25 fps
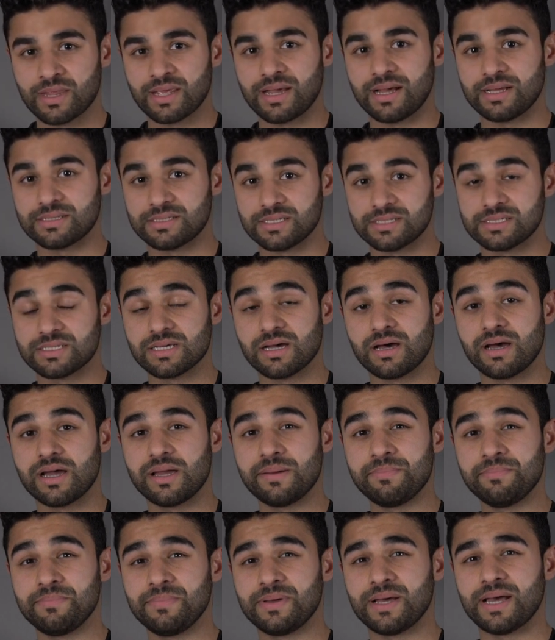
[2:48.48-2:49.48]
at a
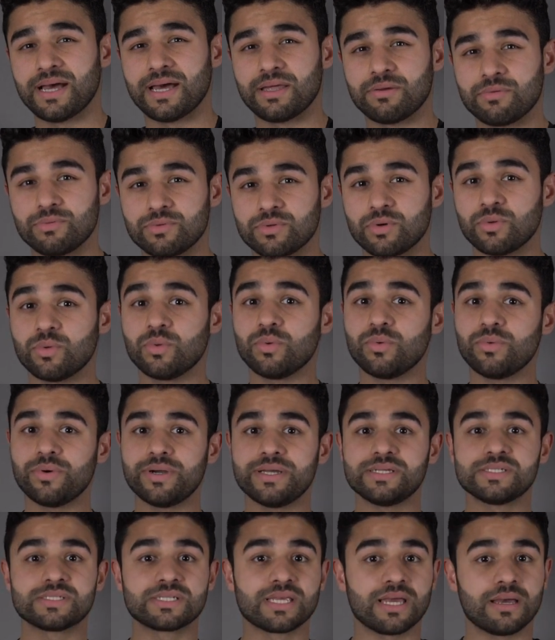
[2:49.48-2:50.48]
time, and we'll
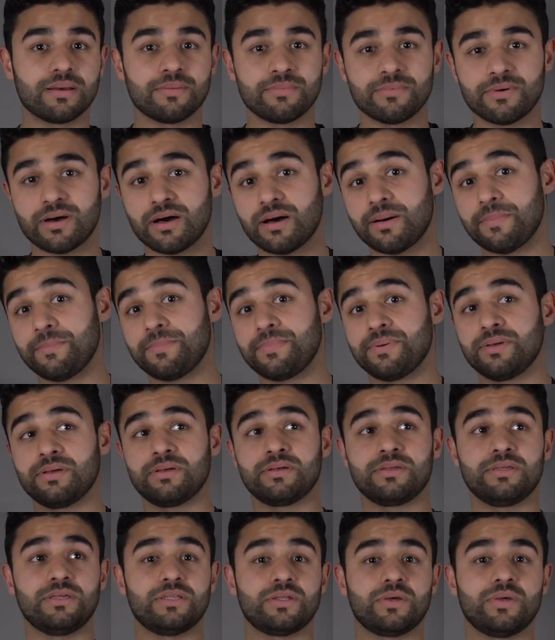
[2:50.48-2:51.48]
always get up,
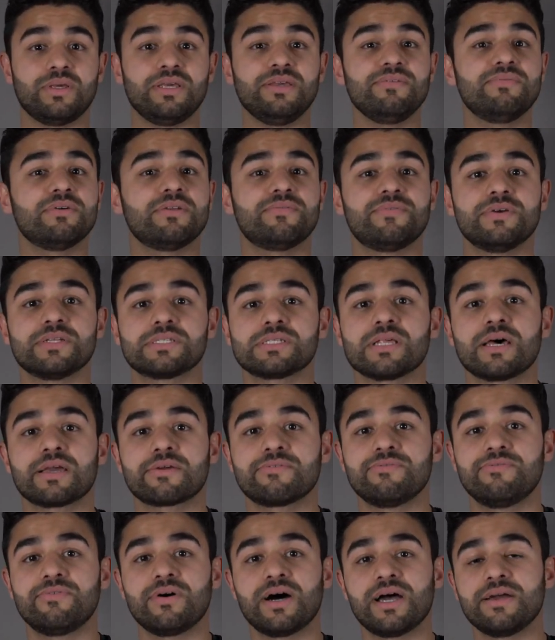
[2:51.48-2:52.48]
you know, even if it's
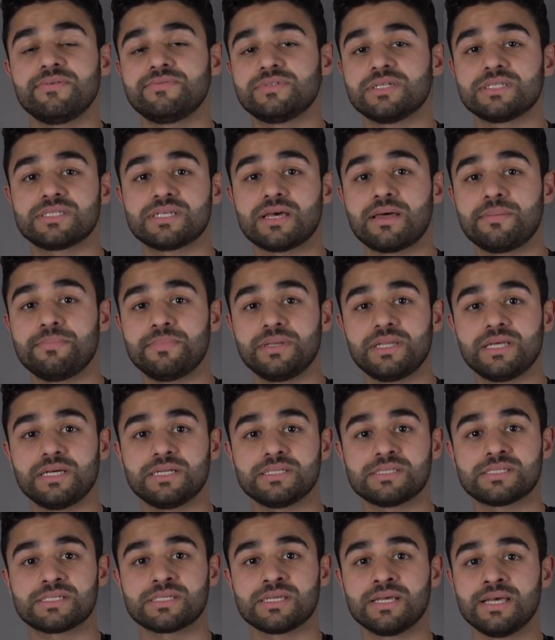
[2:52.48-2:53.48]
like 5 to 10
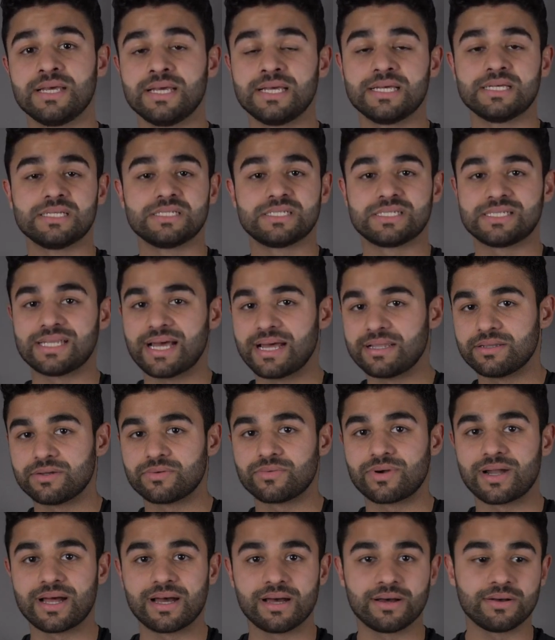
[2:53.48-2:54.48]
minutes, stand
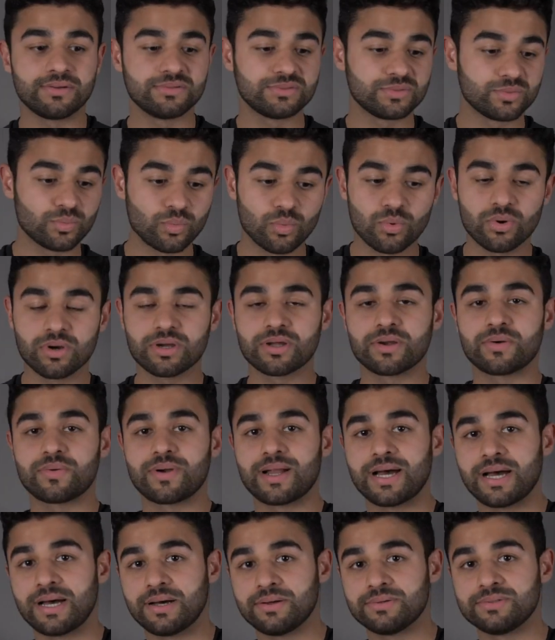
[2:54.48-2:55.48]
around, walk
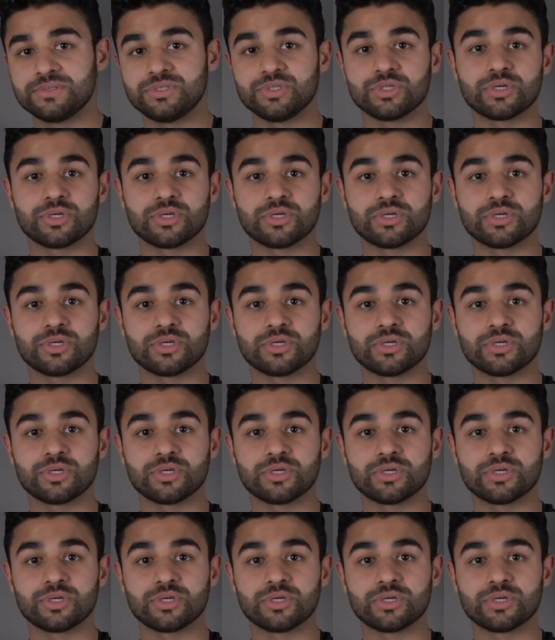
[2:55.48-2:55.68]
around.